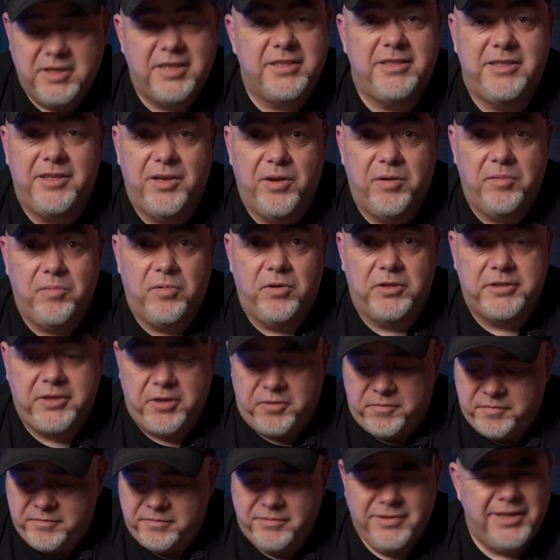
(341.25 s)
and see how it works
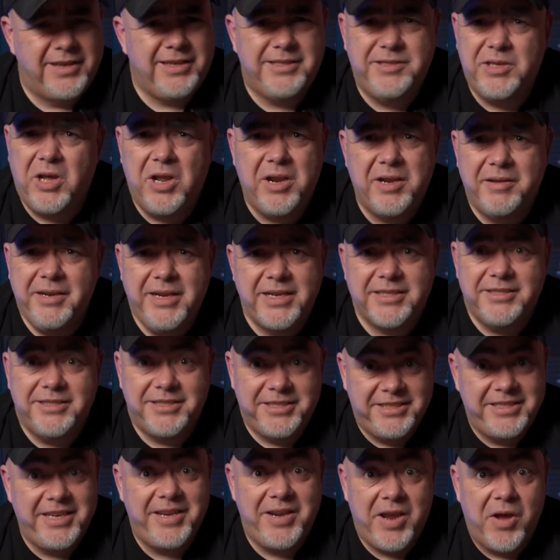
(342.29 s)
out. And that's all it is,
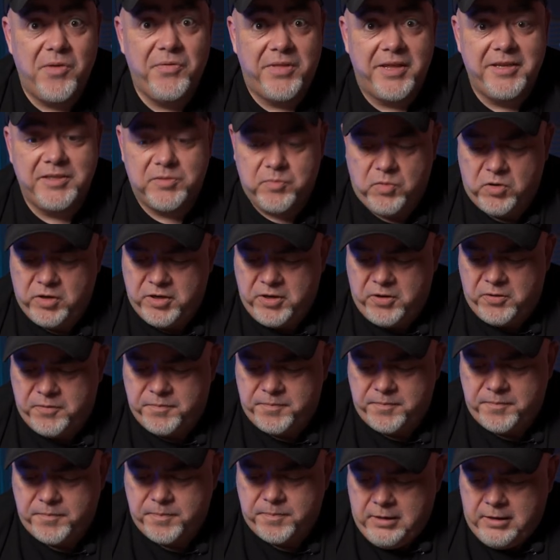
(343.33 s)
seeing how things work
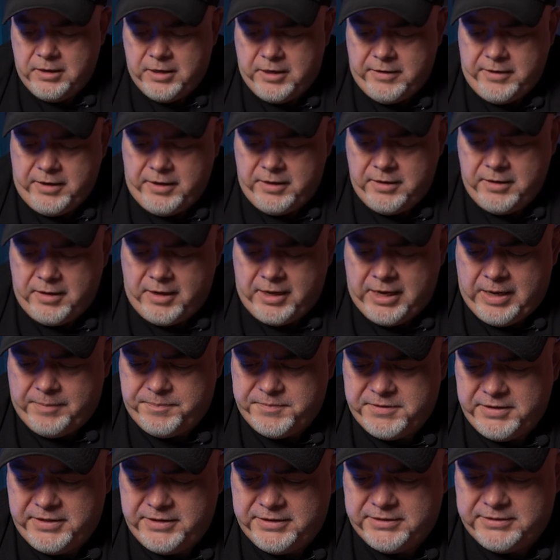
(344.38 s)
out. And then
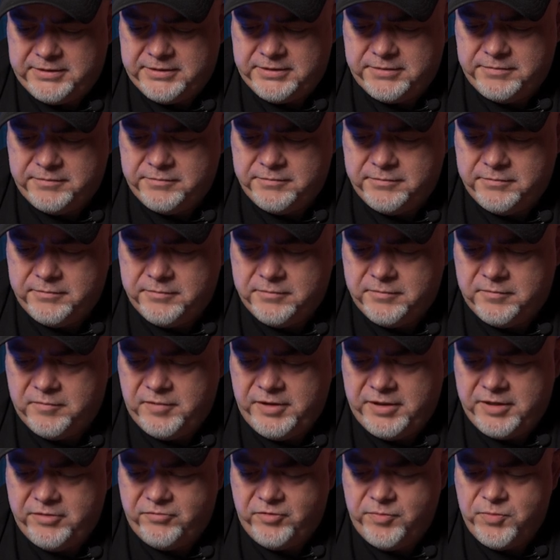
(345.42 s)
optics,
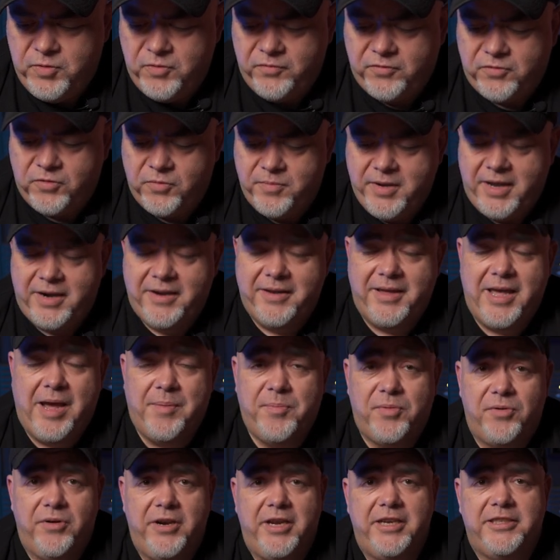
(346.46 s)
we can remove chromatic
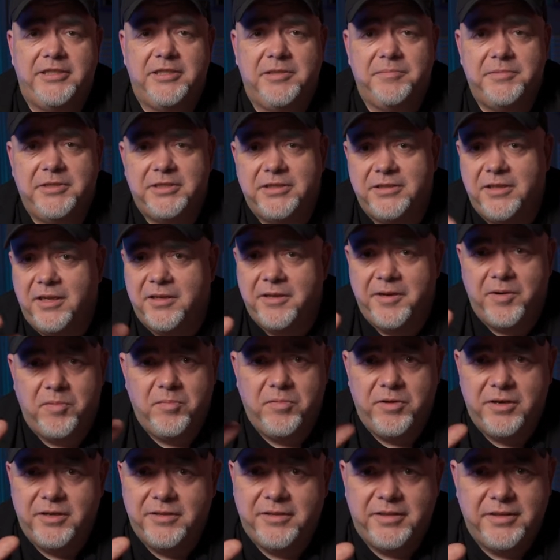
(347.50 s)
aberration, which is all kind
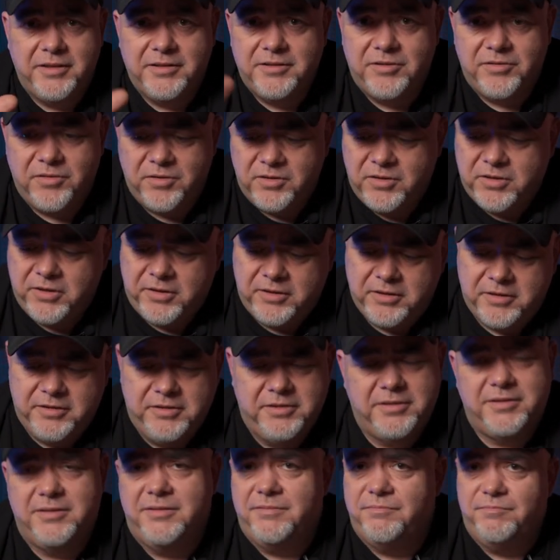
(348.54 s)
of weird things, their own
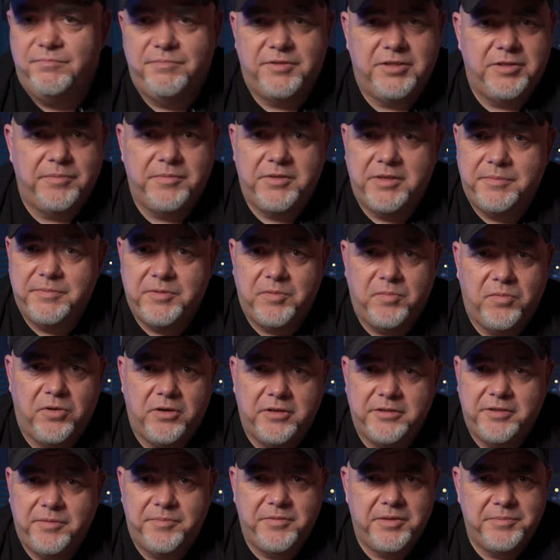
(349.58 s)
colors. Sometimes it
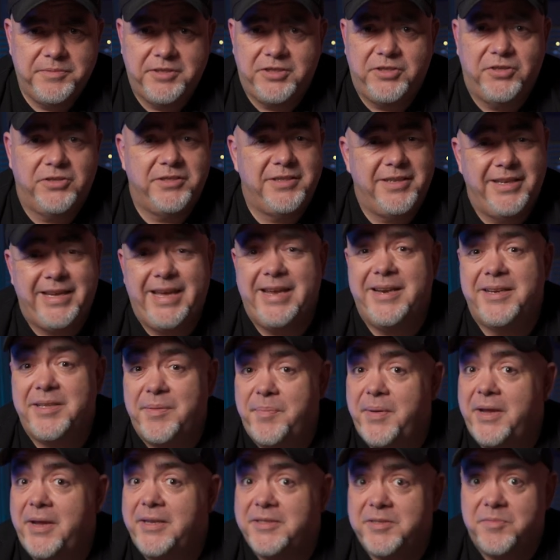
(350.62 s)
works, sometimes it doesn't. Again, it
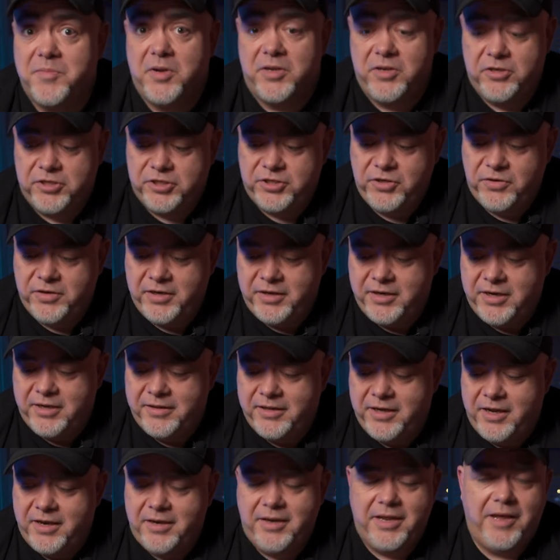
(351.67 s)
depends on what you're shooting. And
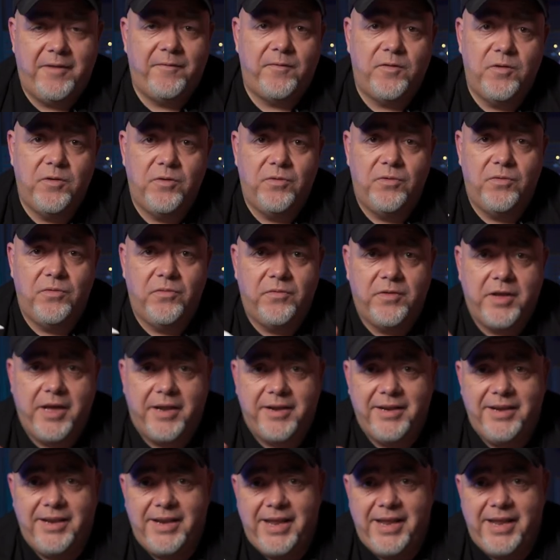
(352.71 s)
then if you've got a